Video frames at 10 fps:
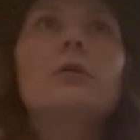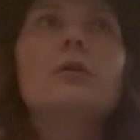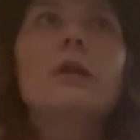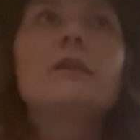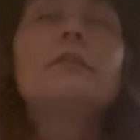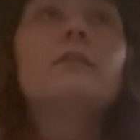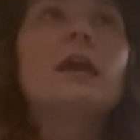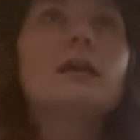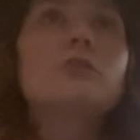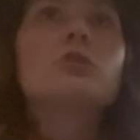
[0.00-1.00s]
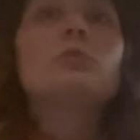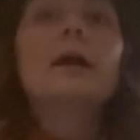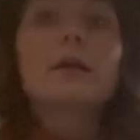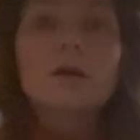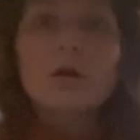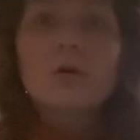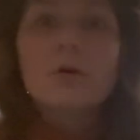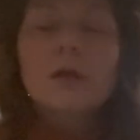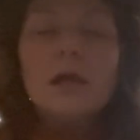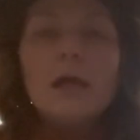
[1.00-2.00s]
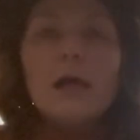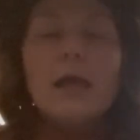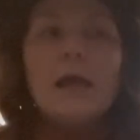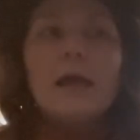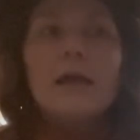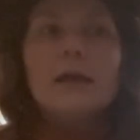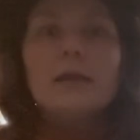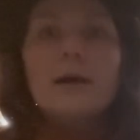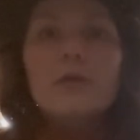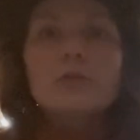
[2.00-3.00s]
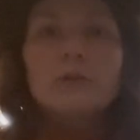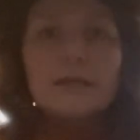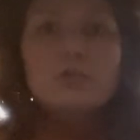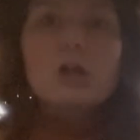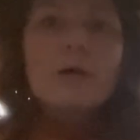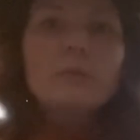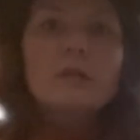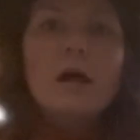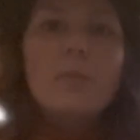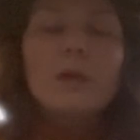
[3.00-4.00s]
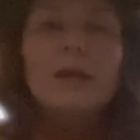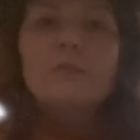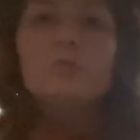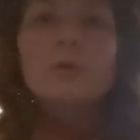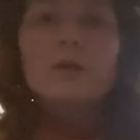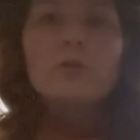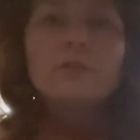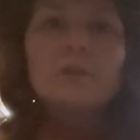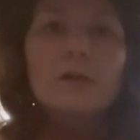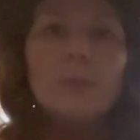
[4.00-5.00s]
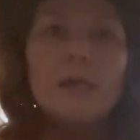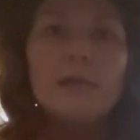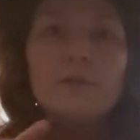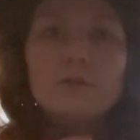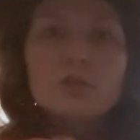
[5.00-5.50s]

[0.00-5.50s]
and sage and oregano. And I like chopped it up and I sprinkled some in the